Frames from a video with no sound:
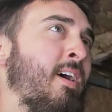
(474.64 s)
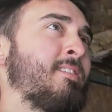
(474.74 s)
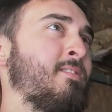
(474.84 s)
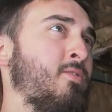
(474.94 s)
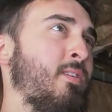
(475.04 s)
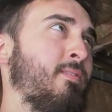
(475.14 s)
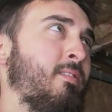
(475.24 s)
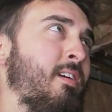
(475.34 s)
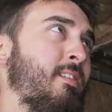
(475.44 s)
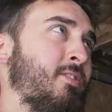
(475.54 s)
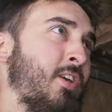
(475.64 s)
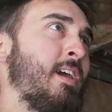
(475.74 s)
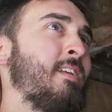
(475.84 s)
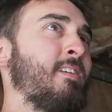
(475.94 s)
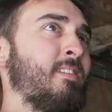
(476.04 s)
it has two, you have to take the
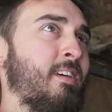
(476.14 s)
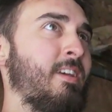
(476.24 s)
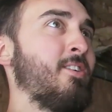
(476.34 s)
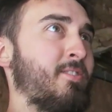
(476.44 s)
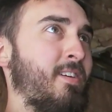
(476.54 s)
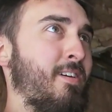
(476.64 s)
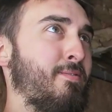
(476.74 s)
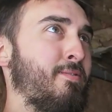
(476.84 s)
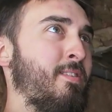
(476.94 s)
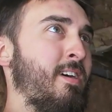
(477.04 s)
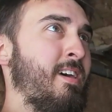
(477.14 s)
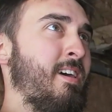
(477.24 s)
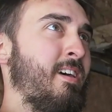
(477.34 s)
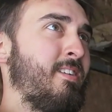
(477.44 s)
chain and the gears off. You